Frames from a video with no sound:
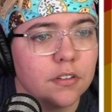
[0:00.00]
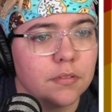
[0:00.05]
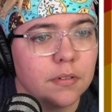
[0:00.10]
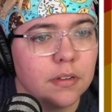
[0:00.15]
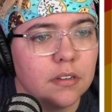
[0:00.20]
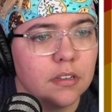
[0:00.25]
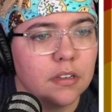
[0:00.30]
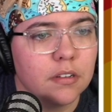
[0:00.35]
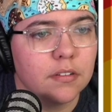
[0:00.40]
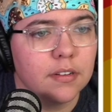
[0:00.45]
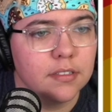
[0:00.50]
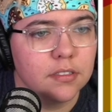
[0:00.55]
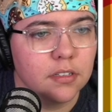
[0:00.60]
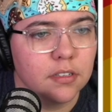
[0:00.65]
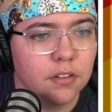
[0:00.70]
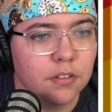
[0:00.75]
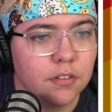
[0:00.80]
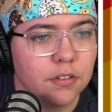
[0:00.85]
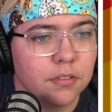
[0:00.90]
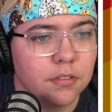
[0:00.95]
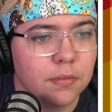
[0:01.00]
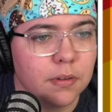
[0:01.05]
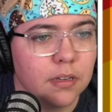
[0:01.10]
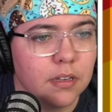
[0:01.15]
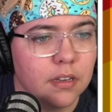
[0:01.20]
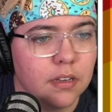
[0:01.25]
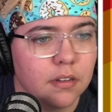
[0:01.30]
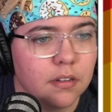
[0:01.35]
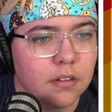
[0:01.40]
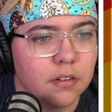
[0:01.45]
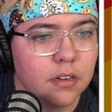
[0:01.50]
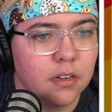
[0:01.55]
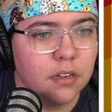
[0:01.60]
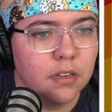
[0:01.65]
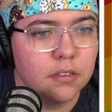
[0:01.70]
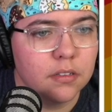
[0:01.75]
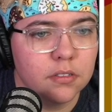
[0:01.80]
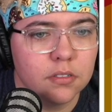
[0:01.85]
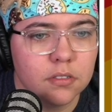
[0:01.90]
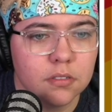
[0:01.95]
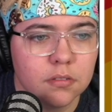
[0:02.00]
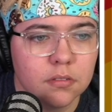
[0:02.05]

decrease, encoder 3 increase.